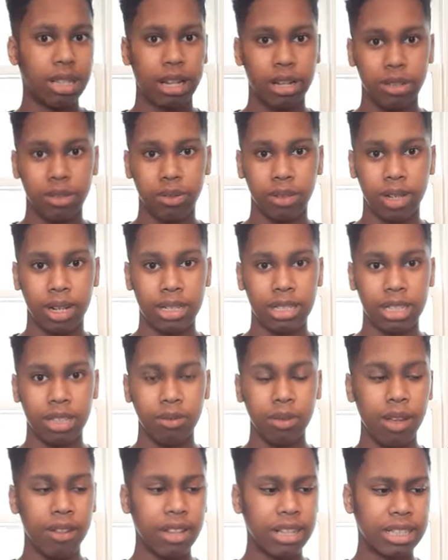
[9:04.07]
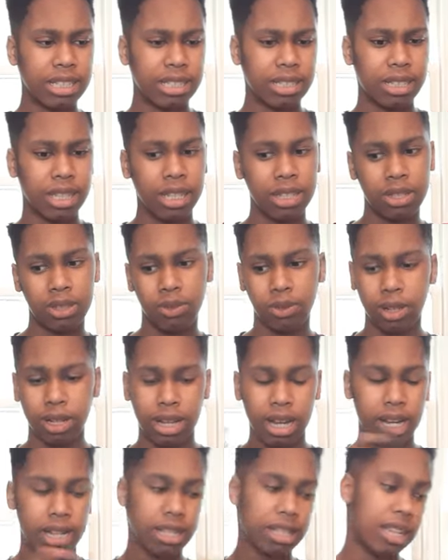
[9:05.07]
lot of Joy-Cons. I think we have like six
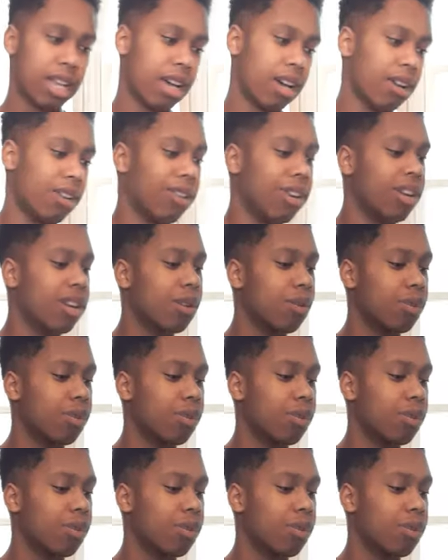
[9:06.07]
Joy-Cons now.